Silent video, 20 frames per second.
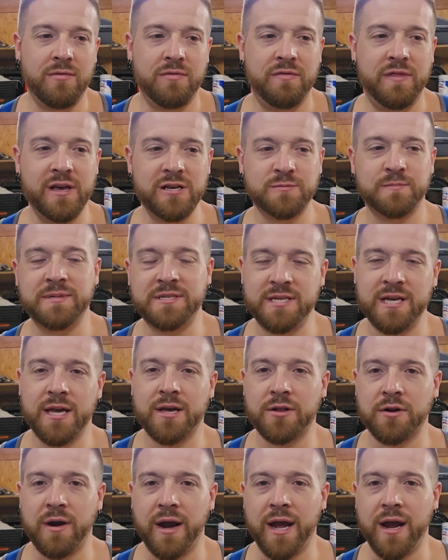This
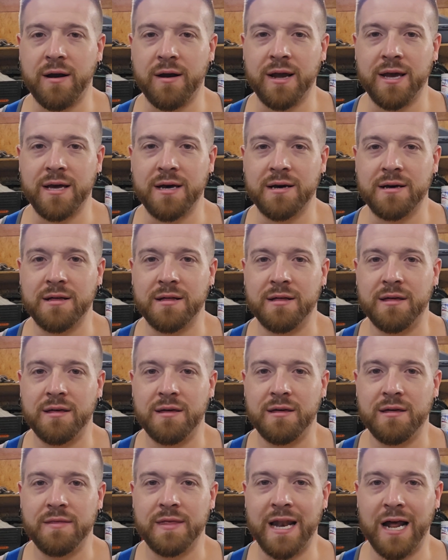particular area
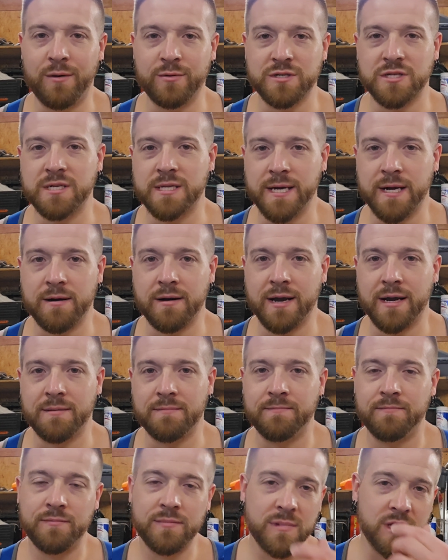that I was
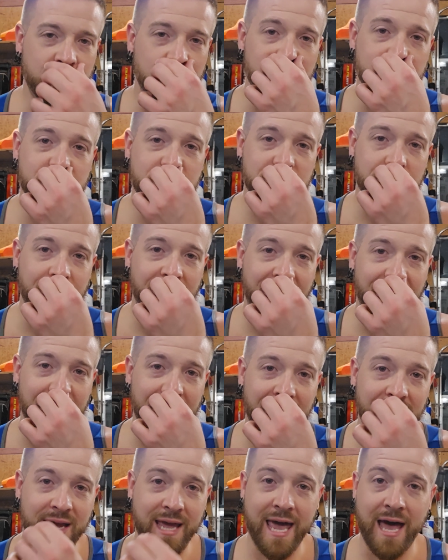clearing used to
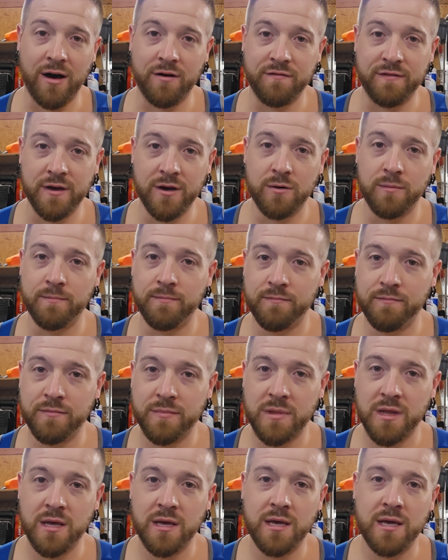be a cow field
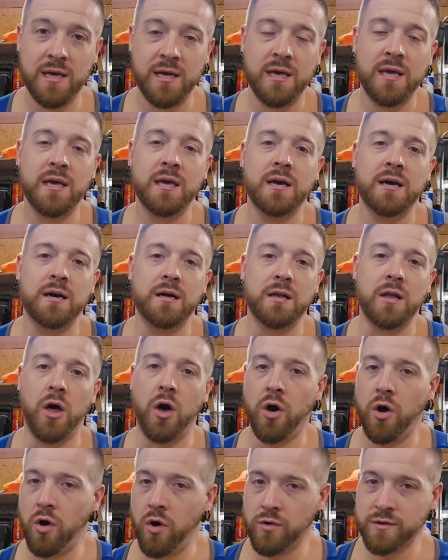a
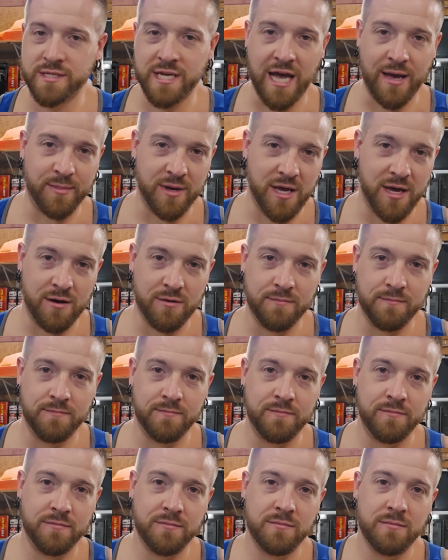long time ago.
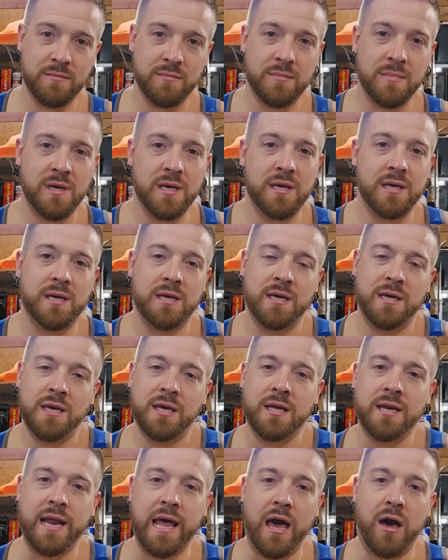
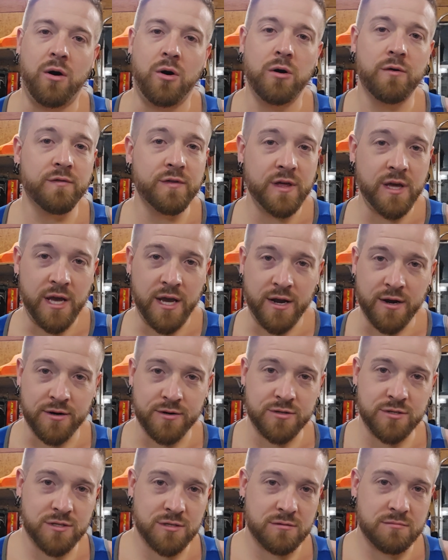Now, over the
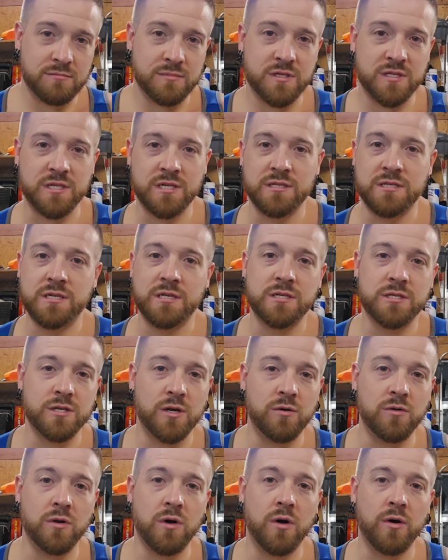years, since it is
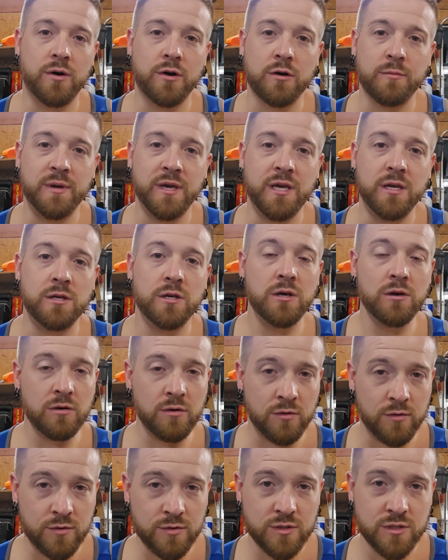no longer being
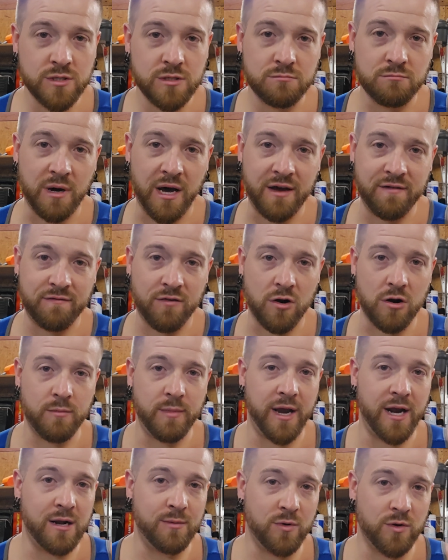used by
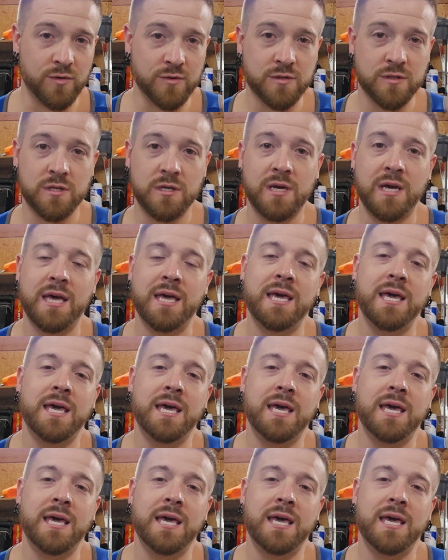farm animals,